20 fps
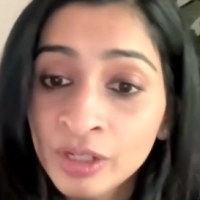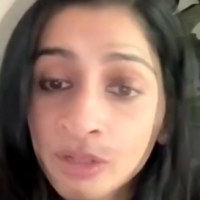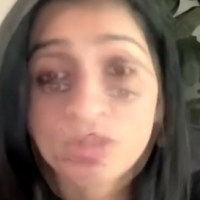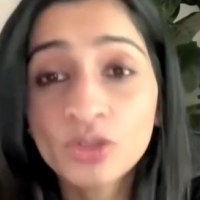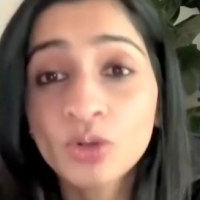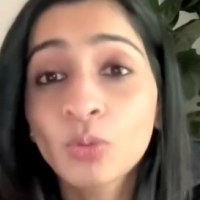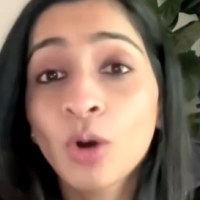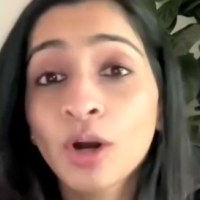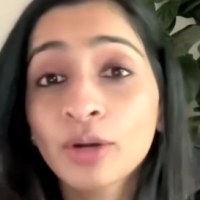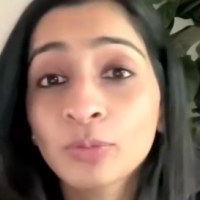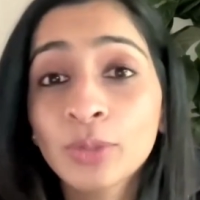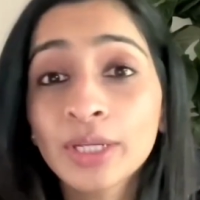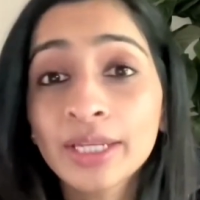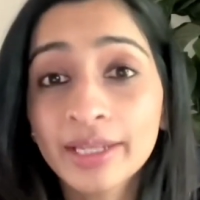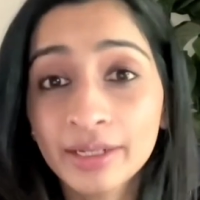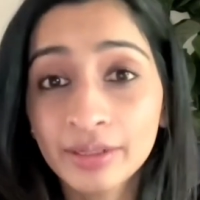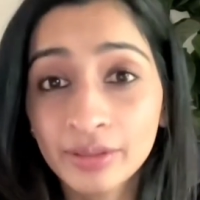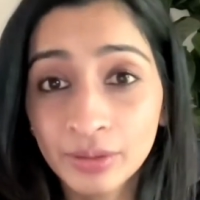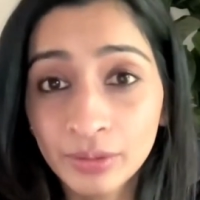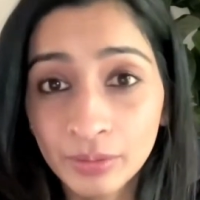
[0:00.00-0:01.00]
So what we
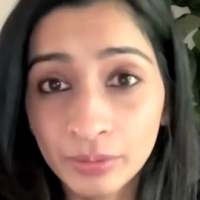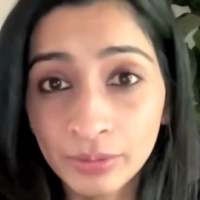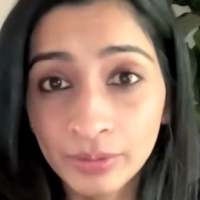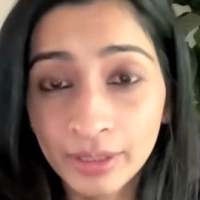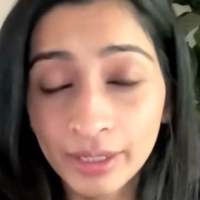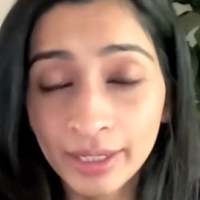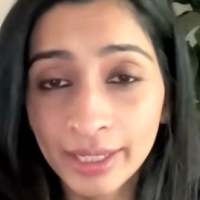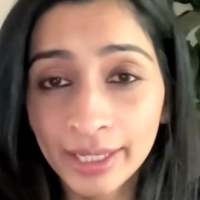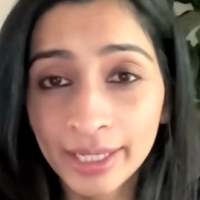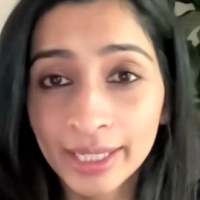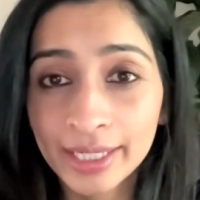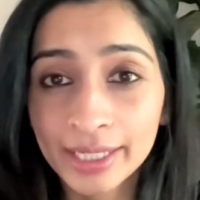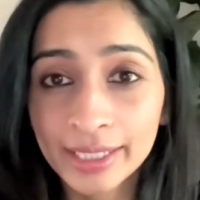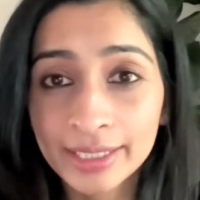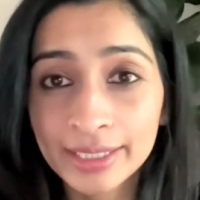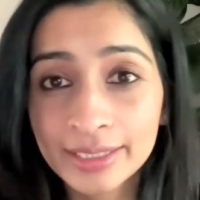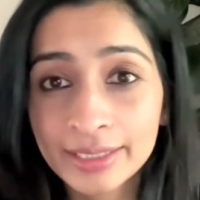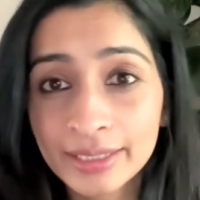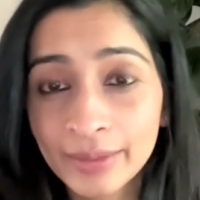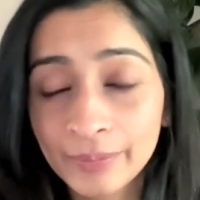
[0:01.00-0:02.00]
can do
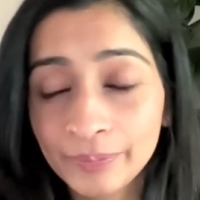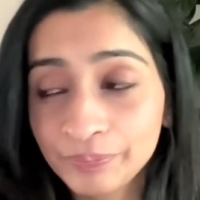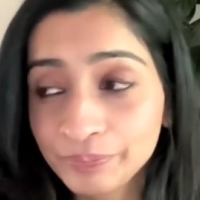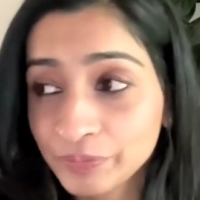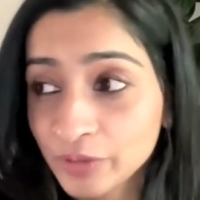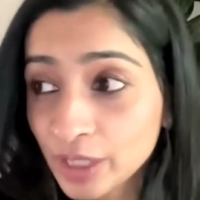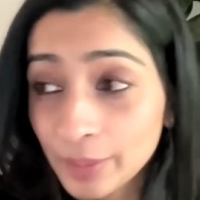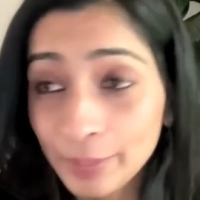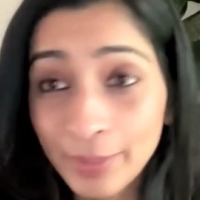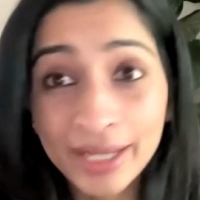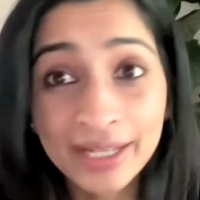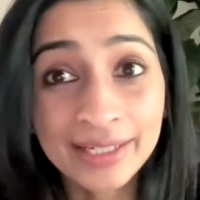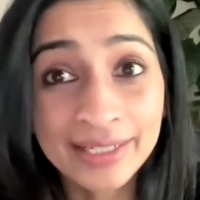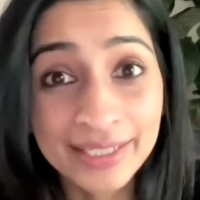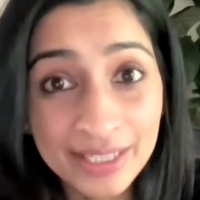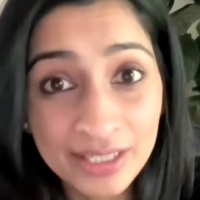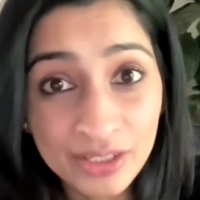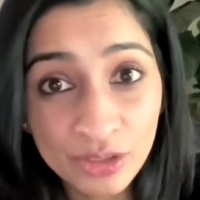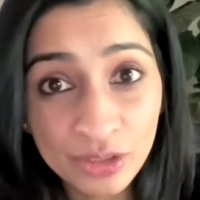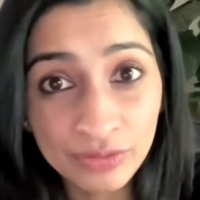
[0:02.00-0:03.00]
is can make a
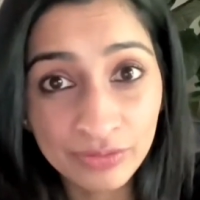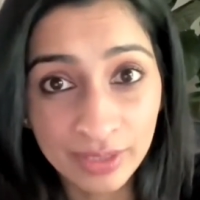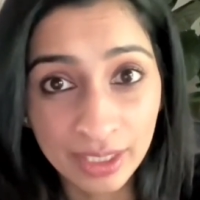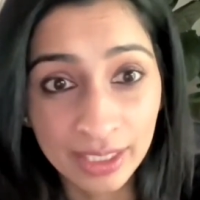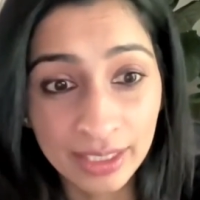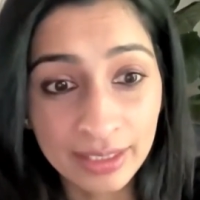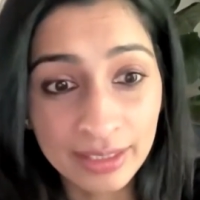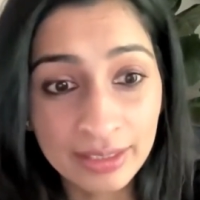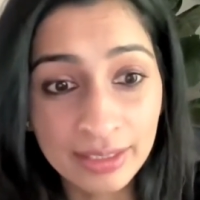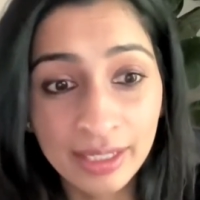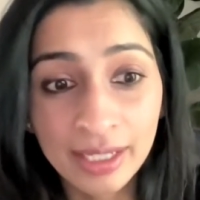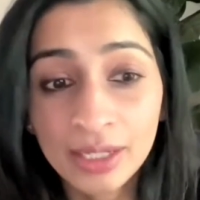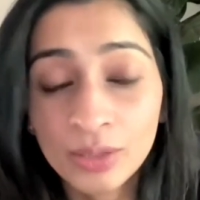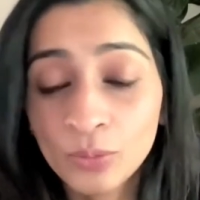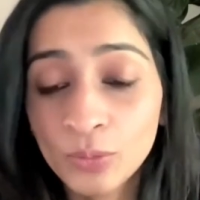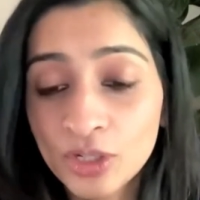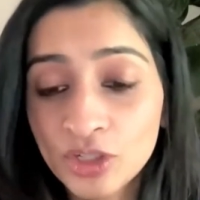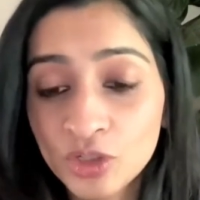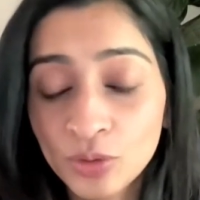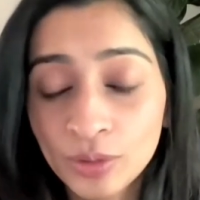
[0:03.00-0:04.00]
list of things
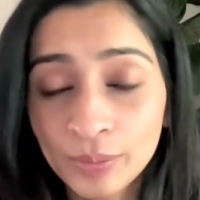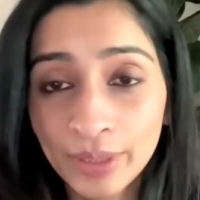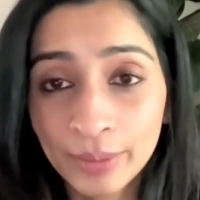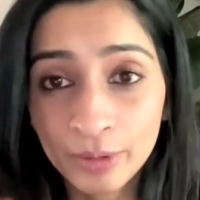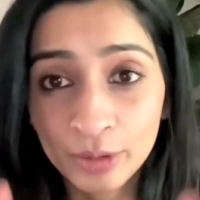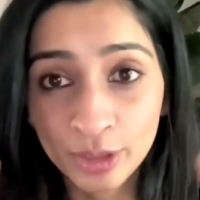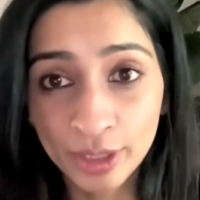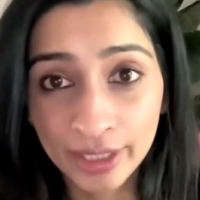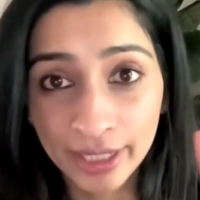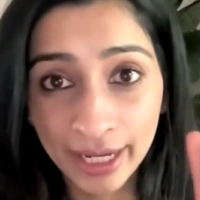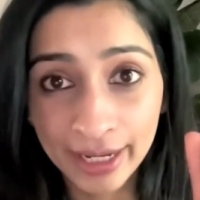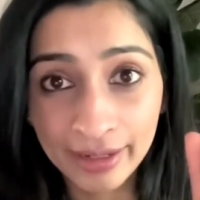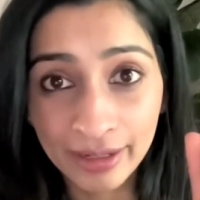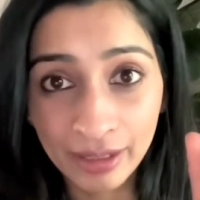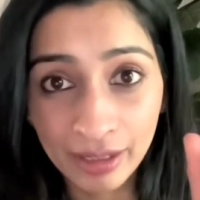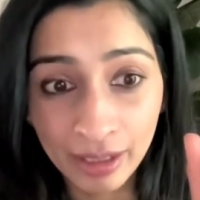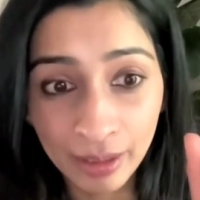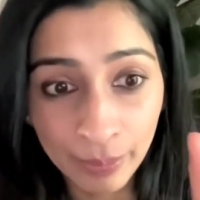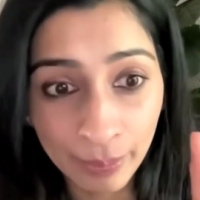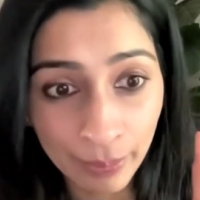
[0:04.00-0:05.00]
in which you'll be able to take
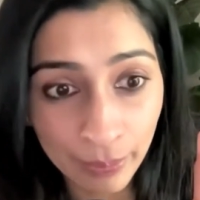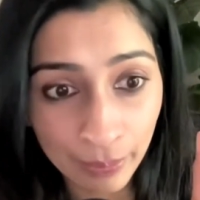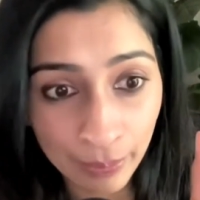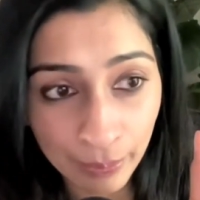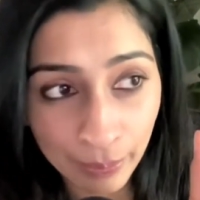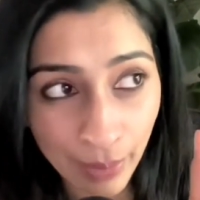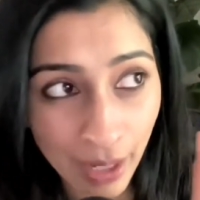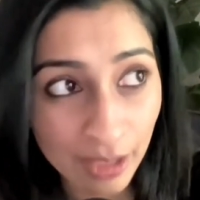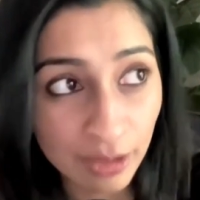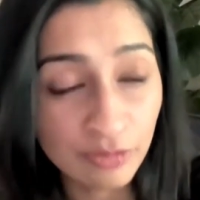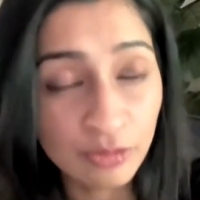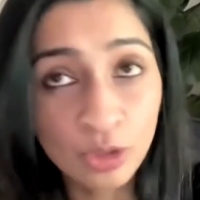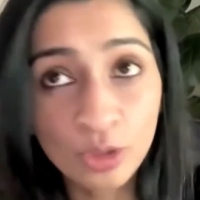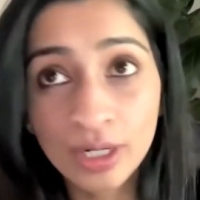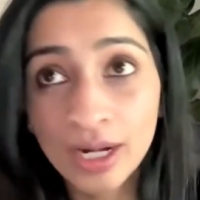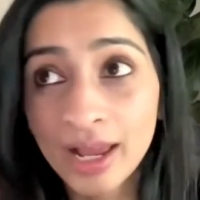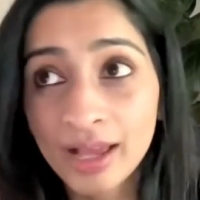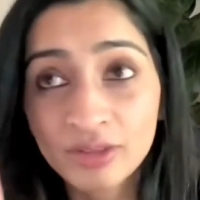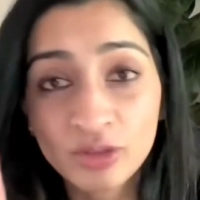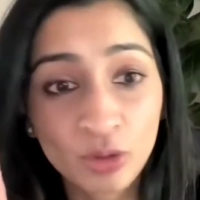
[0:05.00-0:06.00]
a part of your
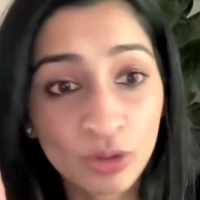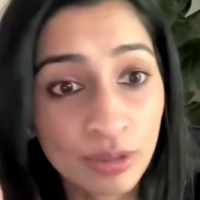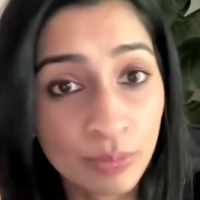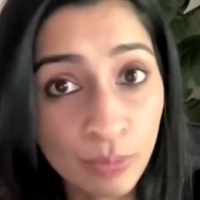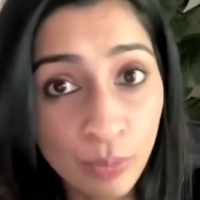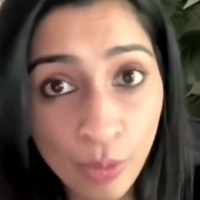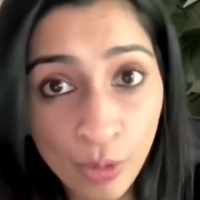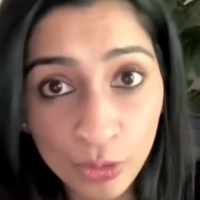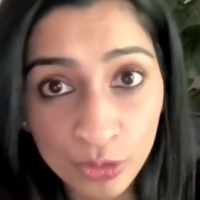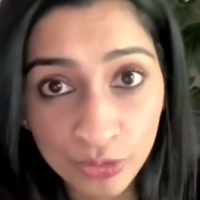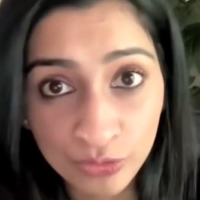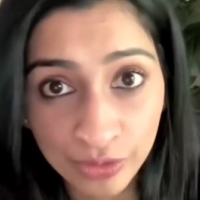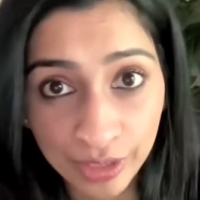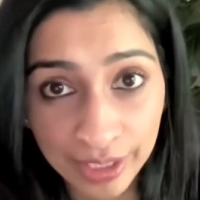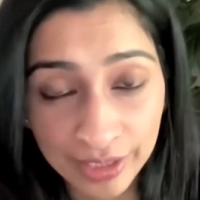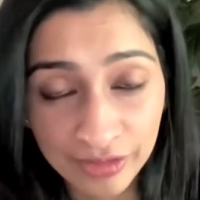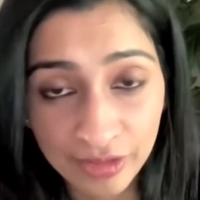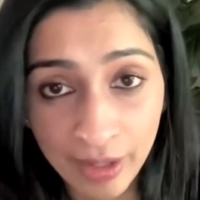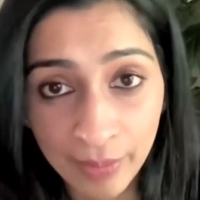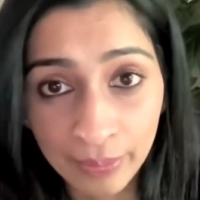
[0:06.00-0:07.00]
class or a pose, for
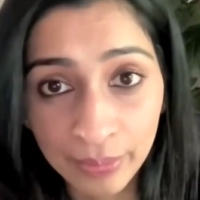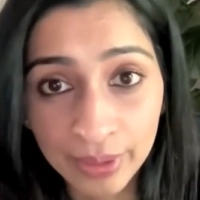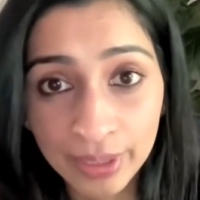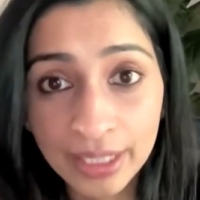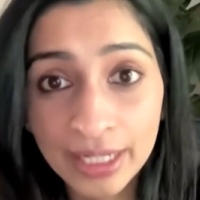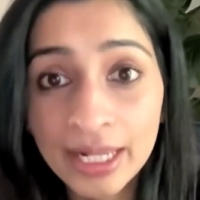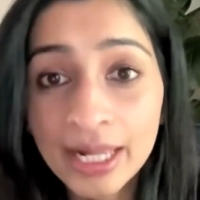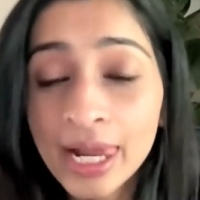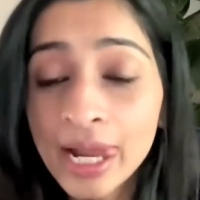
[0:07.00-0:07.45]
example,